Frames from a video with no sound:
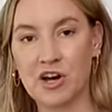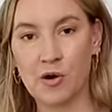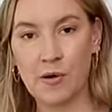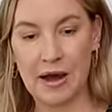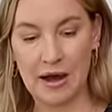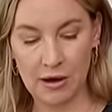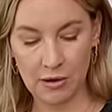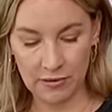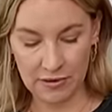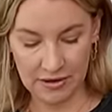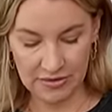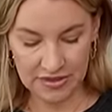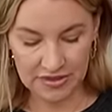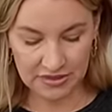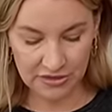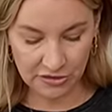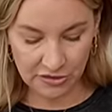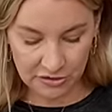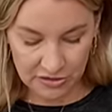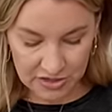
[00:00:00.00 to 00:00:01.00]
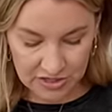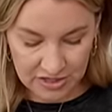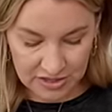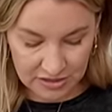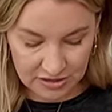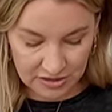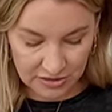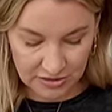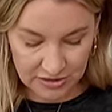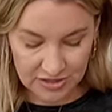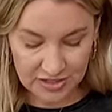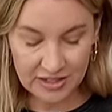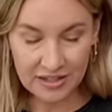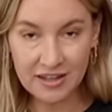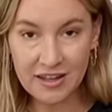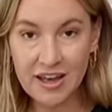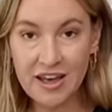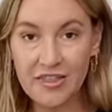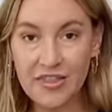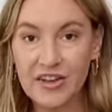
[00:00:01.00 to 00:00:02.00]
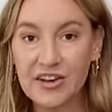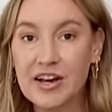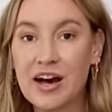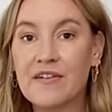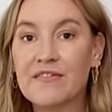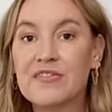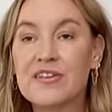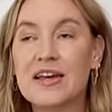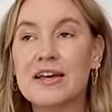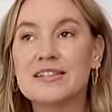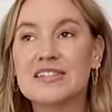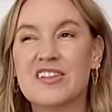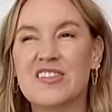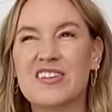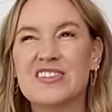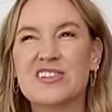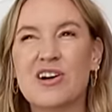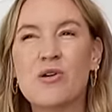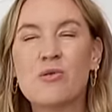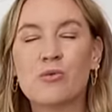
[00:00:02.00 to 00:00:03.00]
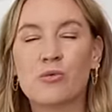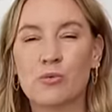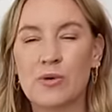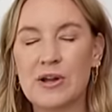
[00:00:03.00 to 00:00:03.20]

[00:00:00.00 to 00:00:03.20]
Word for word: go out. I think that they're just seriously the comfiest and they don't